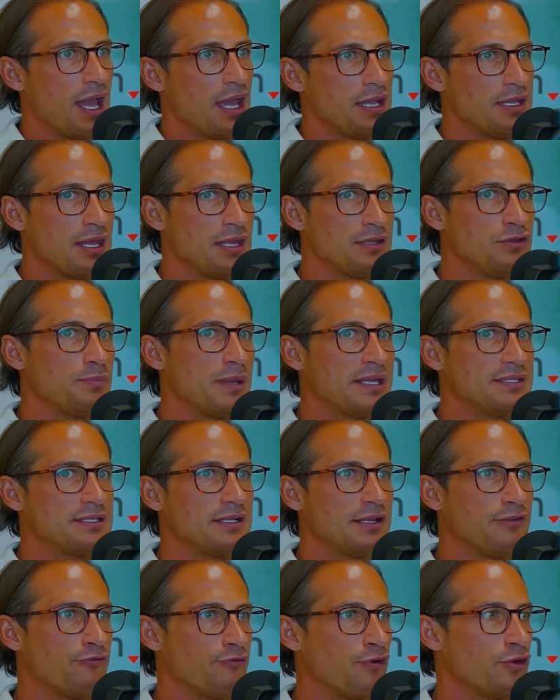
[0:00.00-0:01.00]
And then you
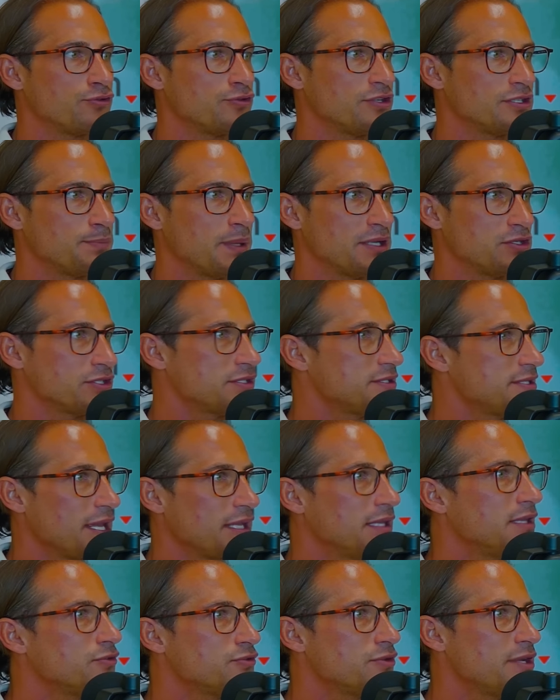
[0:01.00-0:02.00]
basically front trace by just
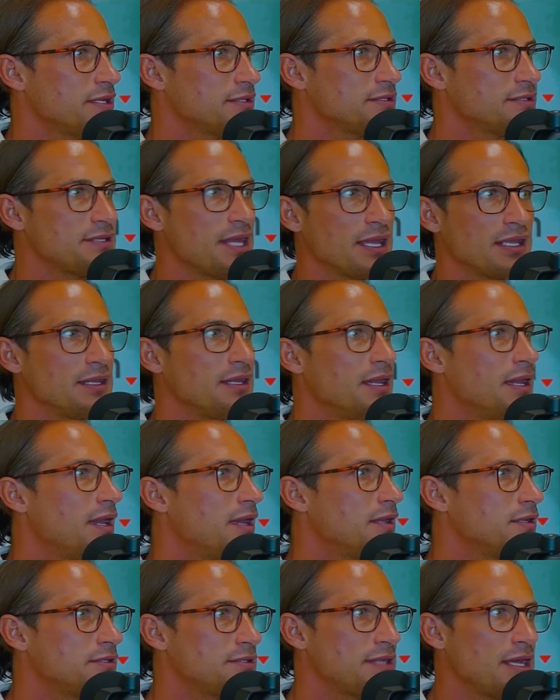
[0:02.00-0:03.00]
taking trades, taking
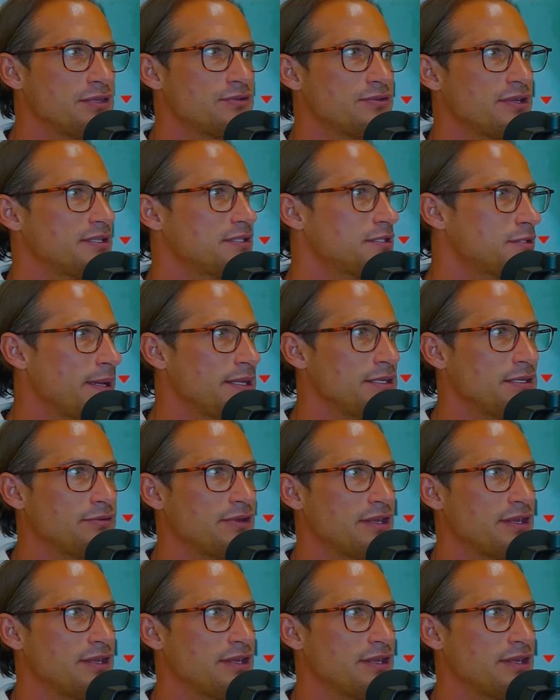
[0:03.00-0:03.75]
10 trades, 20